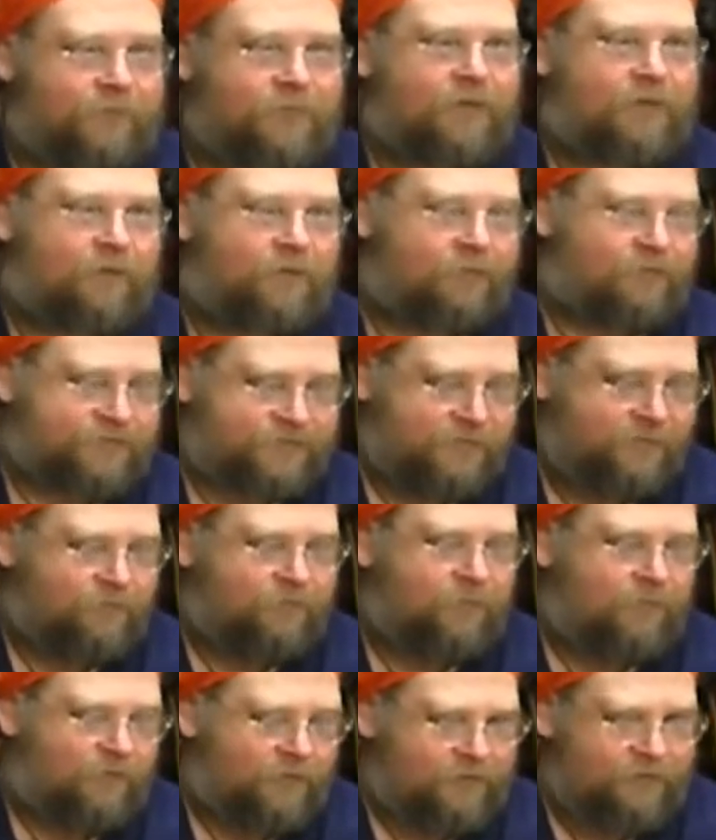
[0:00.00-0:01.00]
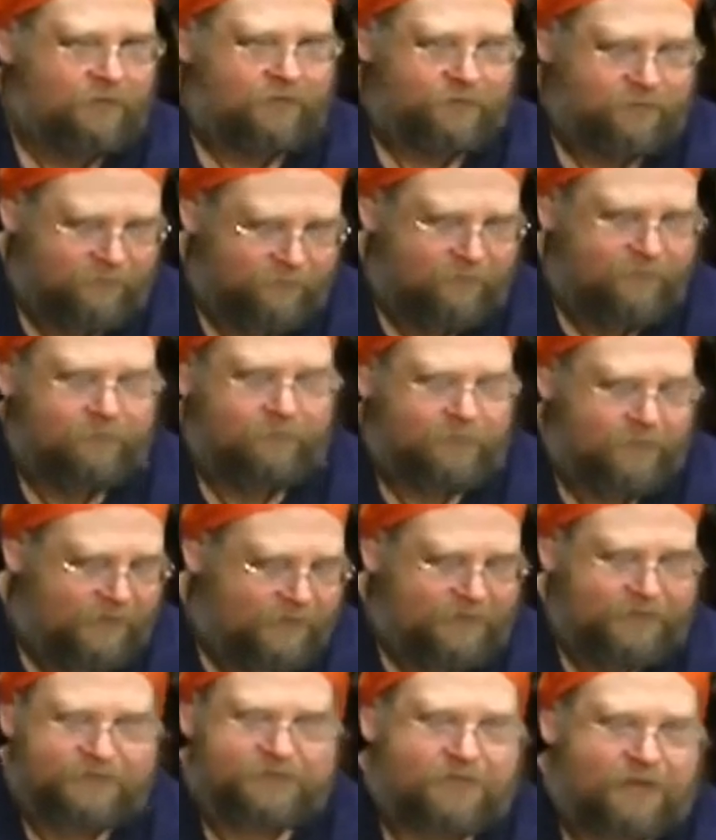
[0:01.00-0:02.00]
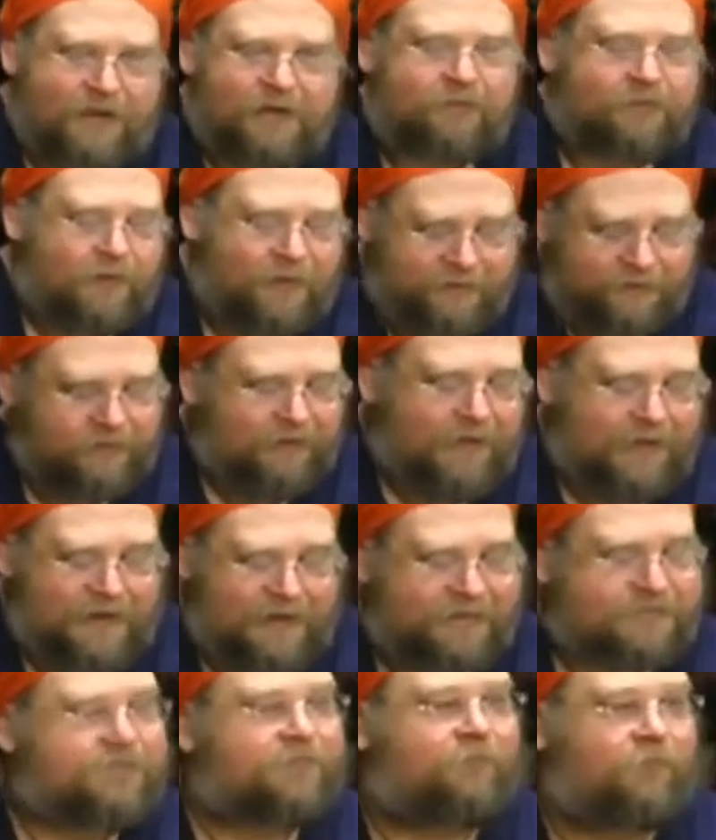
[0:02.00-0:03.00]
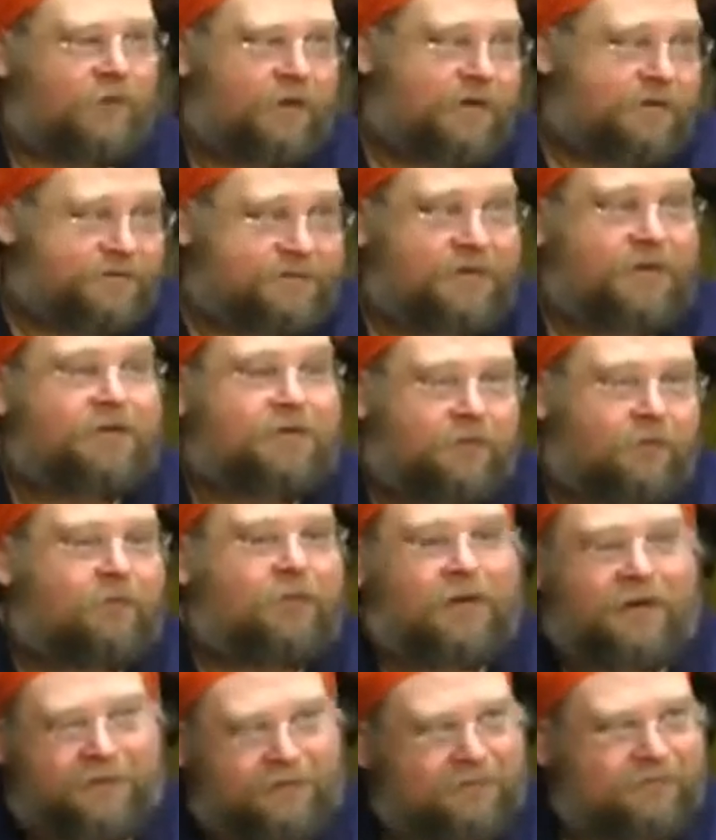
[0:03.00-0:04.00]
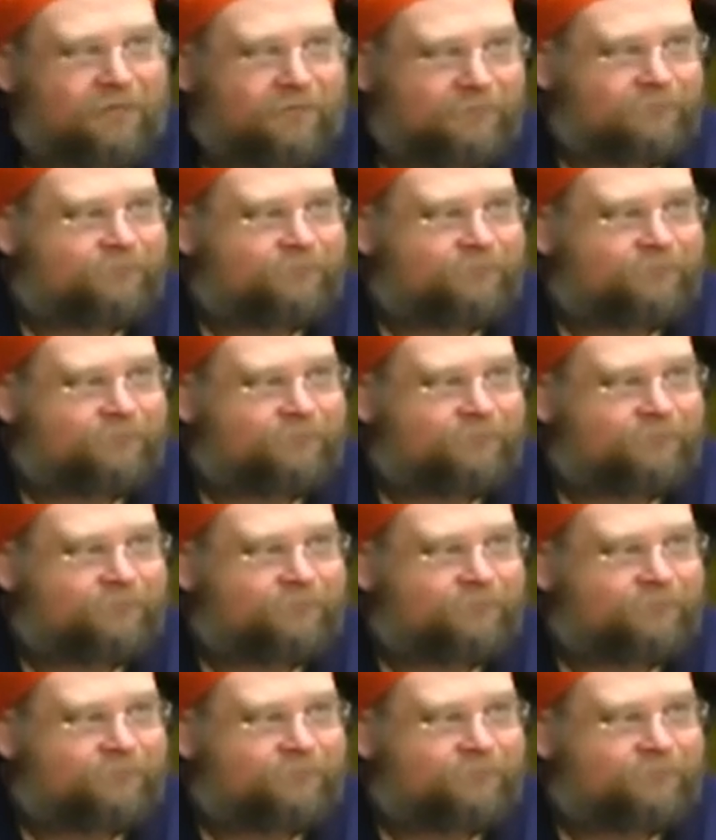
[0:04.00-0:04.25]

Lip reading: Because it more is like that class of wines that I don't like.